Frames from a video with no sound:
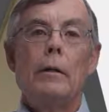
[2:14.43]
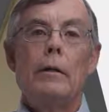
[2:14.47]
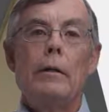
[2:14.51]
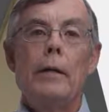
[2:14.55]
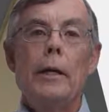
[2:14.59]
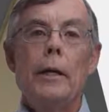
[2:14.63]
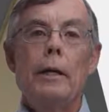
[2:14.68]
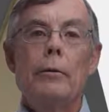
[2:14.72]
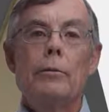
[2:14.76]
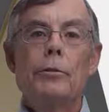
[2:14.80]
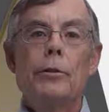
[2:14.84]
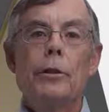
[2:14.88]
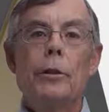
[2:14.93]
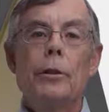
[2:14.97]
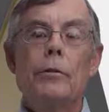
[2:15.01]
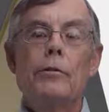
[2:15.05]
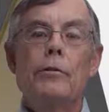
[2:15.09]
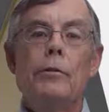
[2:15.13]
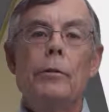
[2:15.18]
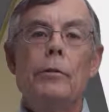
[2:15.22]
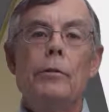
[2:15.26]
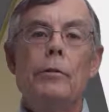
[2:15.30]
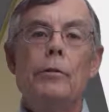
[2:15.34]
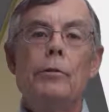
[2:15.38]
The else
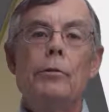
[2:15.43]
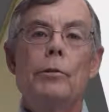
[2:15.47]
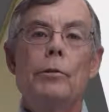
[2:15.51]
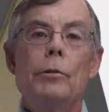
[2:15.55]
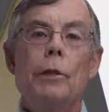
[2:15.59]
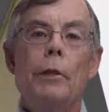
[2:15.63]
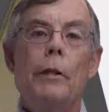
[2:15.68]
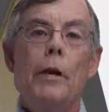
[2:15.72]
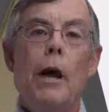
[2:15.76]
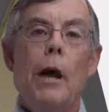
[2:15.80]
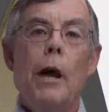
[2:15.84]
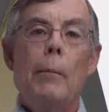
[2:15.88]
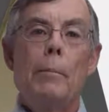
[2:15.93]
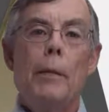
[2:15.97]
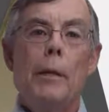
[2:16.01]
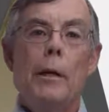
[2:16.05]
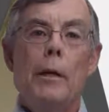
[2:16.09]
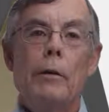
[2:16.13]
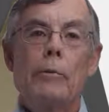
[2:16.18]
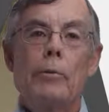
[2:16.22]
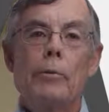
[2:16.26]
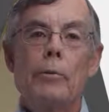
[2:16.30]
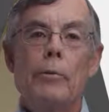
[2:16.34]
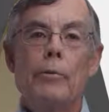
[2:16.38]
if uses a
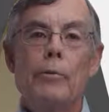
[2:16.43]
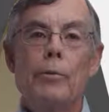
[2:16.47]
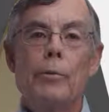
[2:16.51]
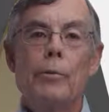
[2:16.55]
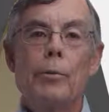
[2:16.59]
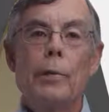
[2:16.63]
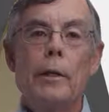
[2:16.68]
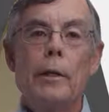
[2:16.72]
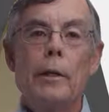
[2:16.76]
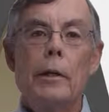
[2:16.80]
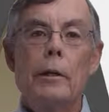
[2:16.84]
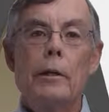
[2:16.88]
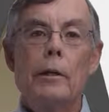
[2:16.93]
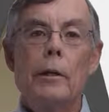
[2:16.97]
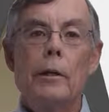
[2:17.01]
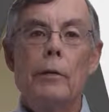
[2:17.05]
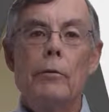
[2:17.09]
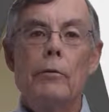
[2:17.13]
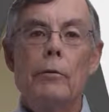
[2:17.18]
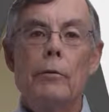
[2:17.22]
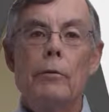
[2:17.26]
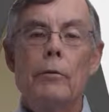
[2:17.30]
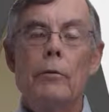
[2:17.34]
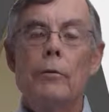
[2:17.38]
combination of 3
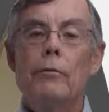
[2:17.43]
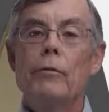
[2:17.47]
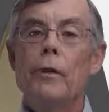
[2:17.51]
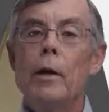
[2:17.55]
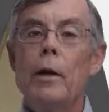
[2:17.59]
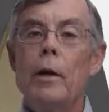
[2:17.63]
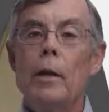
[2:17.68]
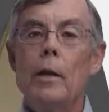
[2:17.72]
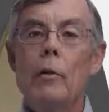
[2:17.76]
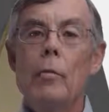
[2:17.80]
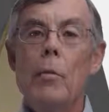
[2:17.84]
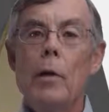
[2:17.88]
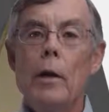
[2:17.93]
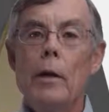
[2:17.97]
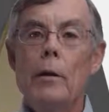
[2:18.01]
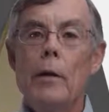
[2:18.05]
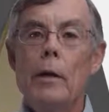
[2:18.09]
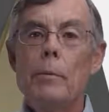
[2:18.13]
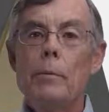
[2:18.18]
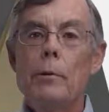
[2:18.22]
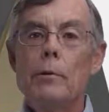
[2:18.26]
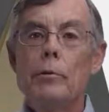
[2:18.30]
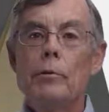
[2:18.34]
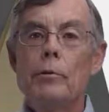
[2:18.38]
conditions. If any one of
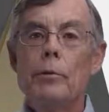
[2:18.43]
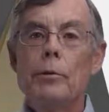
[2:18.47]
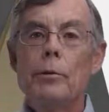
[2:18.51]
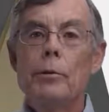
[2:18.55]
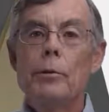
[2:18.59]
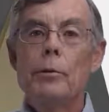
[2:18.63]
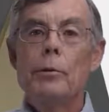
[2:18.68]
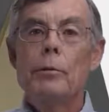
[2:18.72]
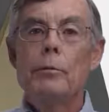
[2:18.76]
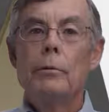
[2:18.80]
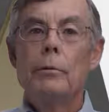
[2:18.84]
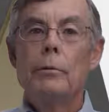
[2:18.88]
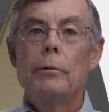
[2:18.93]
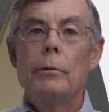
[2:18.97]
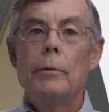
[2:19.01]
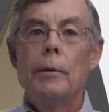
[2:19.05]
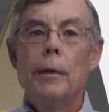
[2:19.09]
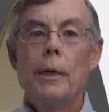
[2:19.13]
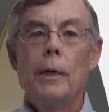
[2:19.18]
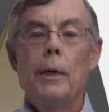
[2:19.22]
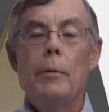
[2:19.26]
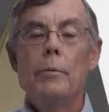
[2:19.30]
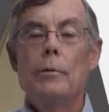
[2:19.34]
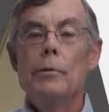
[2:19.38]
them is true,
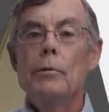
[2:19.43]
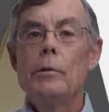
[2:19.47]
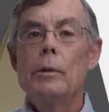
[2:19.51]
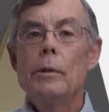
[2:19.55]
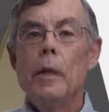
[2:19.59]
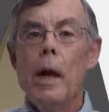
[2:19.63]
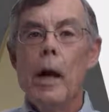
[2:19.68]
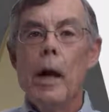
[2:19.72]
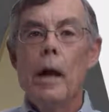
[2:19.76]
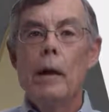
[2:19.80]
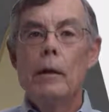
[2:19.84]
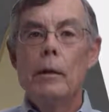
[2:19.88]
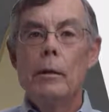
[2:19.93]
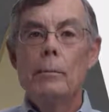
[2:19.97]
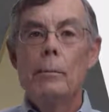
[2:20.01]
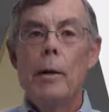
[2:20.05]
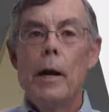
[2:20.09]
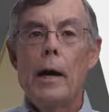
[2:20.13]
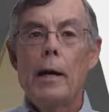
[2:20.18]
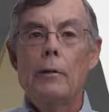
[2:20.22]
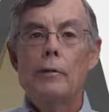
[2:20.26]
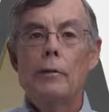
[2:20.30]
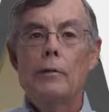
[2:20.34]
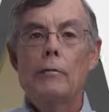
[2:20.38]
m is not a
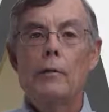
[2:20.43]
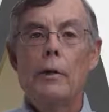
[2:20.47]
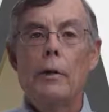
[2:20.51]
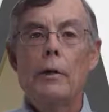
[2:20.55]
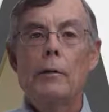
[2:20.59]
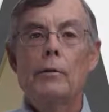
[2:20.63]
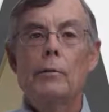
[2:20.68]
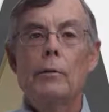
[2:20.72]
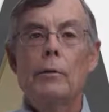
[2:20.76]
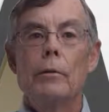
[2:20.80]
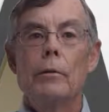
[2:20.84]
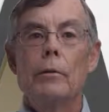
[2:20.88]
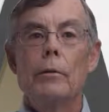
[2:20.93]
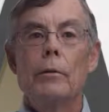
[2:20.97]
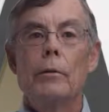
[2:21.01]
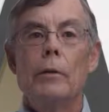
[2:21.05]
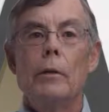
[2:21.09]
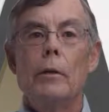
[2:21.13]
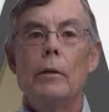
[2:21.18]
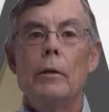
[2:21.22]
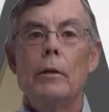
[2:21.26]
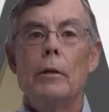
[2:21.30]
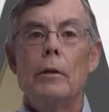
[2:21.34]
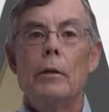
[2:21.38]
positive integer.
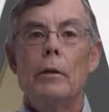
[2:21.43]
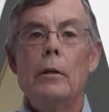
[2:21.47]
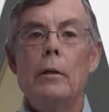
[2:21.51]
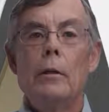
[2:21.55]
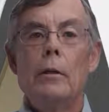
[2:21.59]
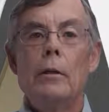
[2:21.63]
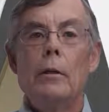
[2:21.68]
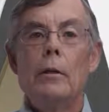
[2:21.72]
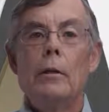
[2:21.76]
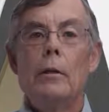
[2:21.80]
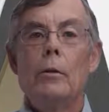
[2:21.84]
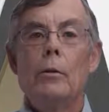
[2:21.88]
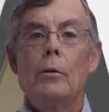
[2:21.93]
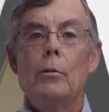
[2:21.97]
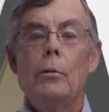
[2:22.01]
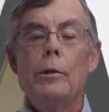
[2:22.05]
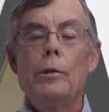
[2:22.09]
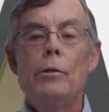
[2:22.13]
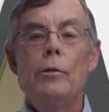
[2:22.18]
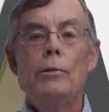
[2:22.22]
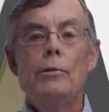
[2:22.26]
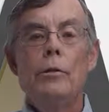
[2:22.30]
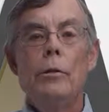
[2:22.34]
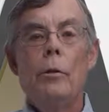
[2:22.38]

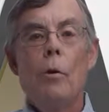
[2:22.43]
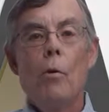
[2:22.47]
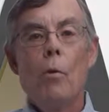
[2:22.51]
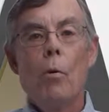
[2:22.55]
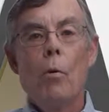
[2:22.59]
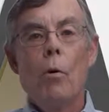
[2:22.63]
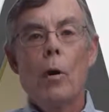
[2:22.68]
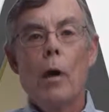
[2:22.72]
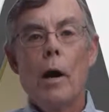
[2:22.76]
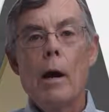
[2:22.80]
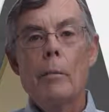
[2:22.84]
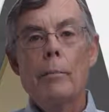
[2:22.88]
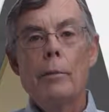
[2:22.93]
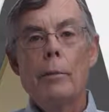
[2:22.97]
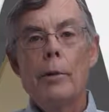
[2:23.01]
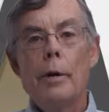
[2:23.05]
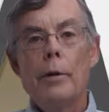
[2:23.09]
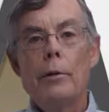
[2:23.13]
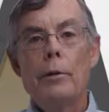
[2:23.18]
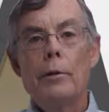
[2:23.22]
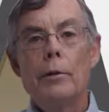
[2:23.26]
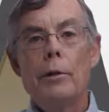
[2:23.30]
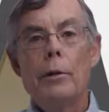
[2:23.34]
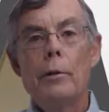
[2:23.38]
We use the OR
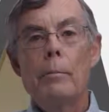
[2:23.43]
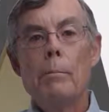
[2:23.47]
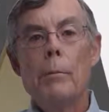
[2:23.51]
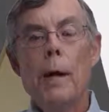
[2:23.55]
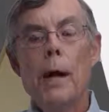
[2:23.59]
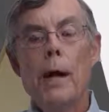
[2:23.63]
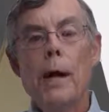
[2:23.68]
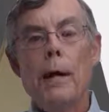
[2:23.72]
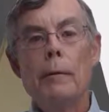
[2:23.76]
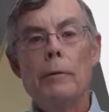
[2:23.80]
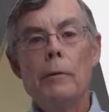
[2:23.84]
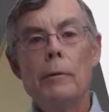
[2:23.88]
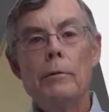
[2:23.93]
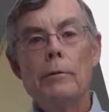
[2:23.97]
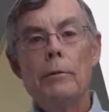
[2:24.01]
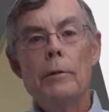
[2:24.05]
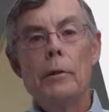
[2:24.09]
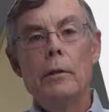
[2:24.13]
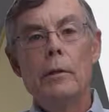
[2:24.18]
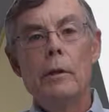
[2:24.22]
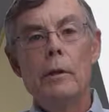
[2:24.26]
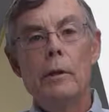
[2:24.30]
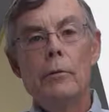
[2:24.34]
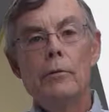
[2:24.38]
operator to combine these
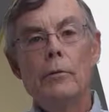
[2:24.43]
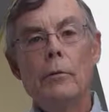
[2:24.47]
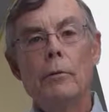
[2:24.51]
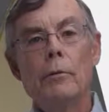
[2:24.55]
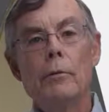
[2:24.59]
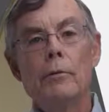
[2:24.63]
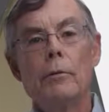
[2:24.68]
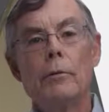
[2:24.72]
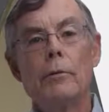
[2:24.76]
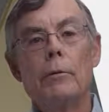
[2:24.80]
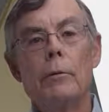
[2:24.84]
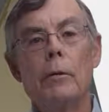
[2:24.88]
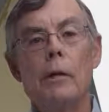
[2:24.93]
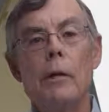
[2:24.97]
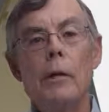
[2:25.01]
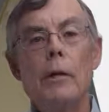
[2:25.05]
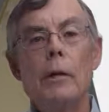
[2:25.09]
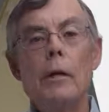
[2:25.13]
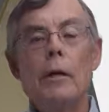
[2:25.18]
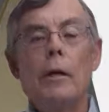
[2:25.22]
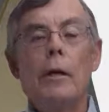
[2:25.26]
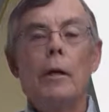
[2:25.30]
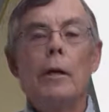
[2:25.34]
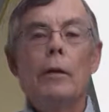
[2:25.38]
conditions.
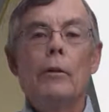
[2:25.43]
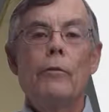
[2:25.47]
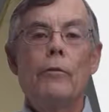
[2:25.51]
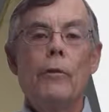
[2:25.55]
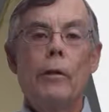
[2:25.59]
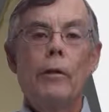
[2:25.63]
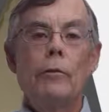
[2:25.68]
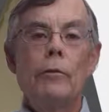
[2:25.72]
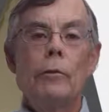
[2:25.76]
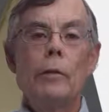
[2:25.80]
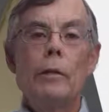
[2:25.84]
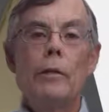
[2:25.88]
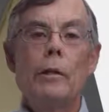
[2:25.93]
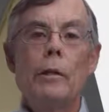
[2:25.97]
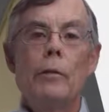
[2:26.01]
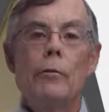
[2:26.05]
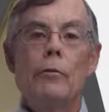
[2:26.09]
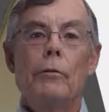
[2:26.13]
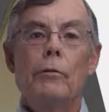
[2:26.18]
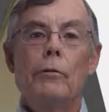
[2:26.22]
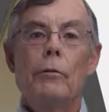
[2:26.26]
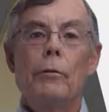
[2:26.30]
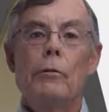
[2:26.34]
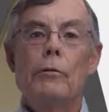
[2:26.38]
The first
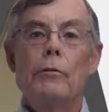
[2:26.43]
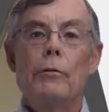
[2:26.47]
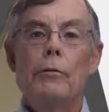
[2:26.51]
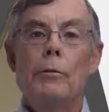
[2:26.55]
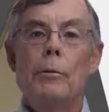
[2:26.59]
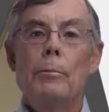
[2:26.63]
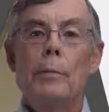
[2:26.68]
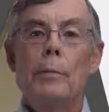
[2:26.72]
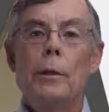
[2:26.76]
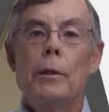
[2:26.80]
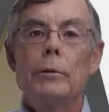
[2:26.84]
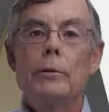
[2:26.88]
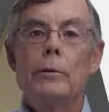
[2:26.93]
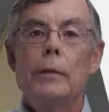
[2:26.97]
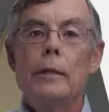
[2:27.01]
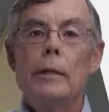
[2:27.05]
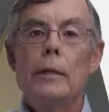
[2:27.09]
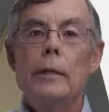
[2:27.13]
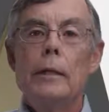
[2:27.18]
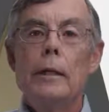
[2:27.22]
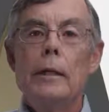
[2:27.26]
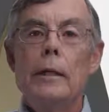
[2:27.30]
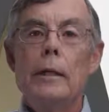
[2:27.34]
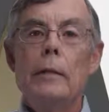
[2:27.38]
condition uses the
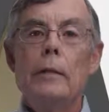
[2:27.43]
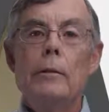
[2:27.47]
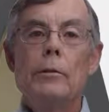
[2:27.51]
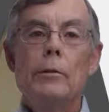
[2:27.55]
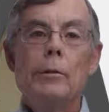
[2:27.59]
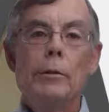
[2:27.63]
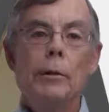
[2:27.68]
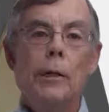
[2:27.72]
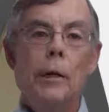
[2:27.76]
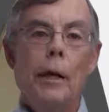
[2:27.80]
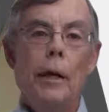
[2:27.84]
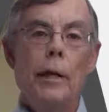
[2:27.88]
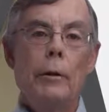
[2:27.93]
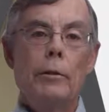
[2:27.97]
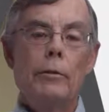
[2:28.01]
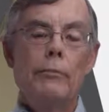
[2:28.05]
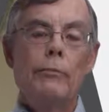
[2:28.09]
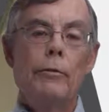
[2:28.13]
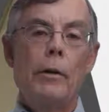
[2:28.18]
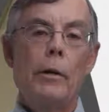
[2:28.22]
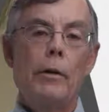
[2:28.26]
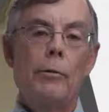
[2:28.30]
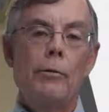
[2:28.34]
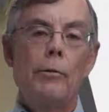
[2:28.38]
built-in isScalar
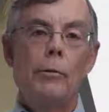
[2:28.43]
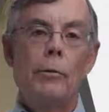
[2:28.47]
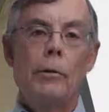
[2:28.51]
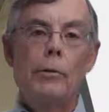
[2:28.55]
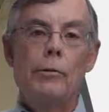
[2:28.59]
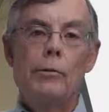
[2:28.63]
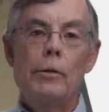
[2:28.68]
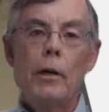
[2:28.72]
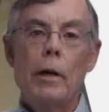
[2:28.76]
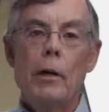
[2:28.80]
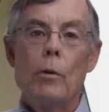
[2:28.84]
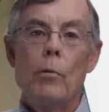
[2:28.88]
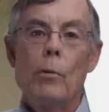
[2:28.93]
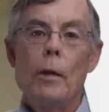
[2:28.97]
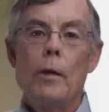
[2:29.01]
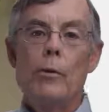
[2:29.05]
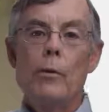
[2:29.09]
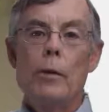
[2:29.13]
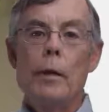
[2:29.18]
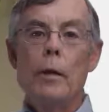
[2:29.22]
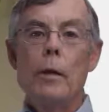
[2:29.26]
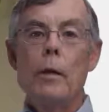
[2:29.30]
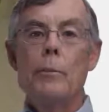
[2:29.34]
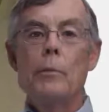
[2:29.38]
function to check
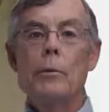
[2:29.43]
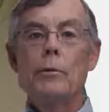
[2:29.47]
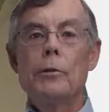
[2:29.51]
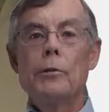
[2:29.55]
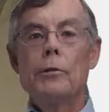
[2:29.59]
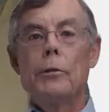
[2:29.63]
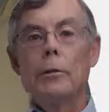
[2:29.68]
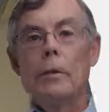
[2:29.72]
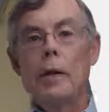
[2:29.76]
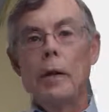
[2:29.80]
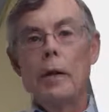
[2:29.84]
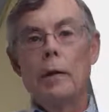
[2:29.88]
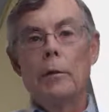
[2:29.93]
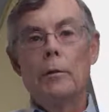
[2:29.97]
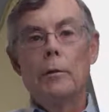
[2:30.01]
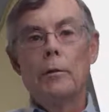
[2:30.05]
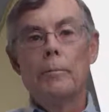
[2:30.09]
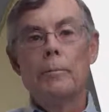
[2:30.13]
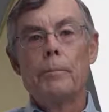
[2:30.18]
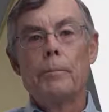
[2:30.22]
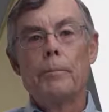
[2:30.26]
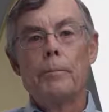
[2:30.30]
whether m is a scalar.